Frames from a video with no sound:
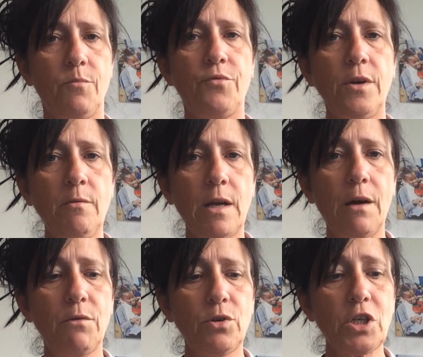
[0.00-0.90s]

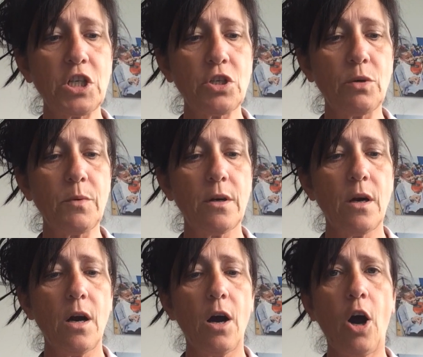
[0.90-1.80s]
Bruno looked up.
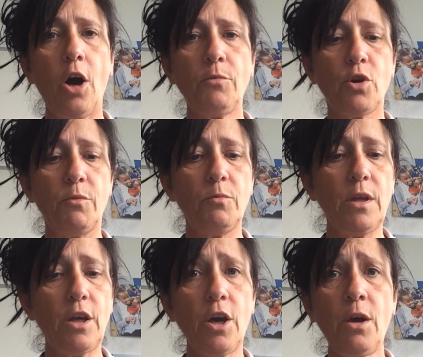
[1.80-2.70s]
"I'm coming
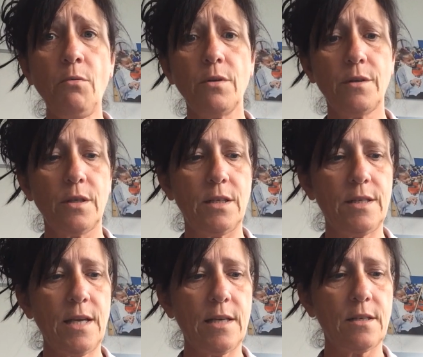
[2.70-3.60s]
with you," he
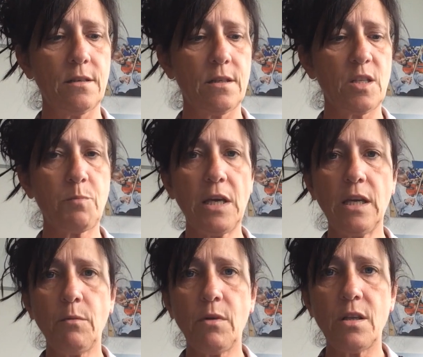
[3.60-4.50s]
said,
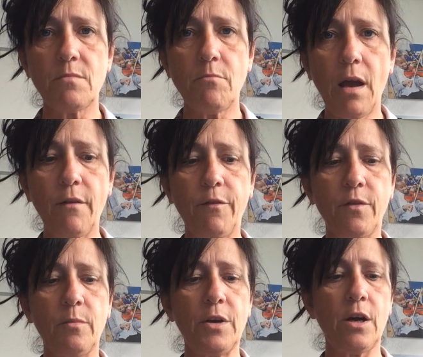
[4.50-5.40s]
speaking with his mouth
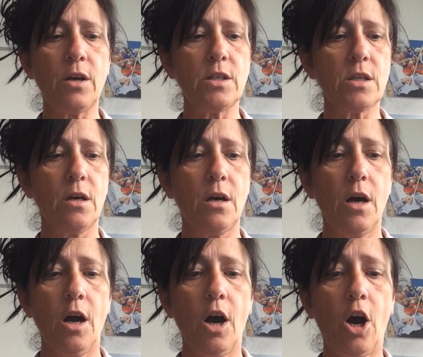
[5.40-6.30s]
full of bananas.
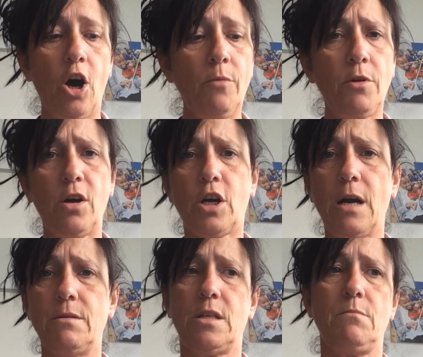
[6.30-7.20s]
"I'm not
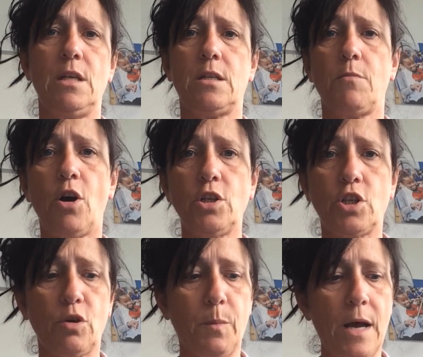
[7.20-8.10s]
going to miss my
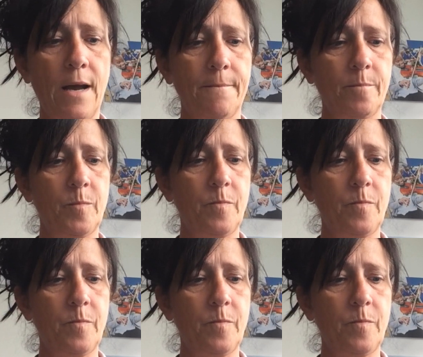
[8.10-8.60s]
supper."